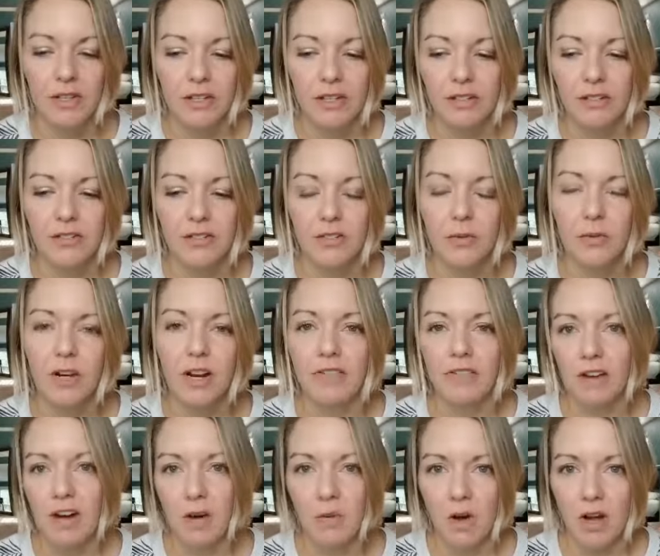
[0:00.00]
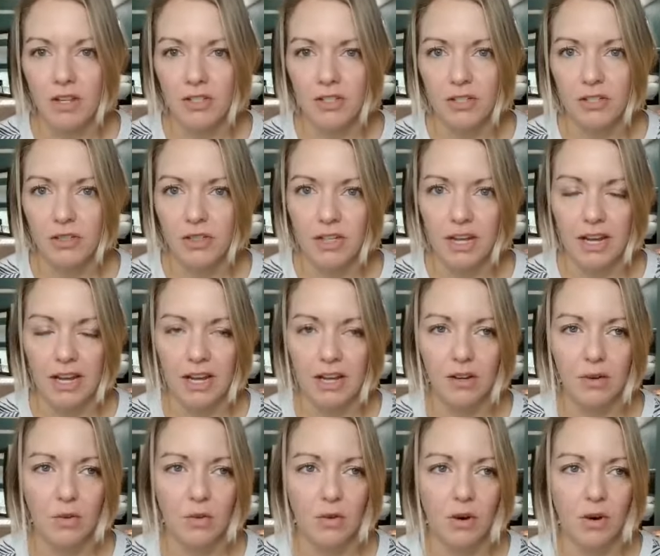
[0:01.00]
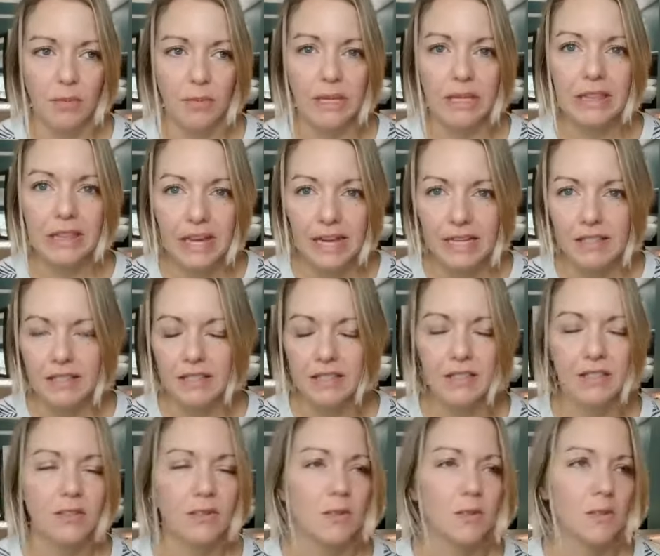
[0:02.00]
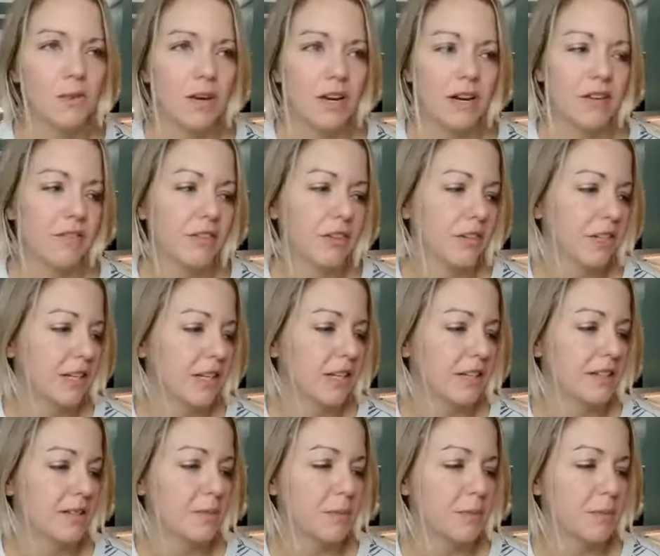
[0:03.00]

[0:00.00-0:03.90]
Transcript: do whatever I want to today or be lazy or whatever it is.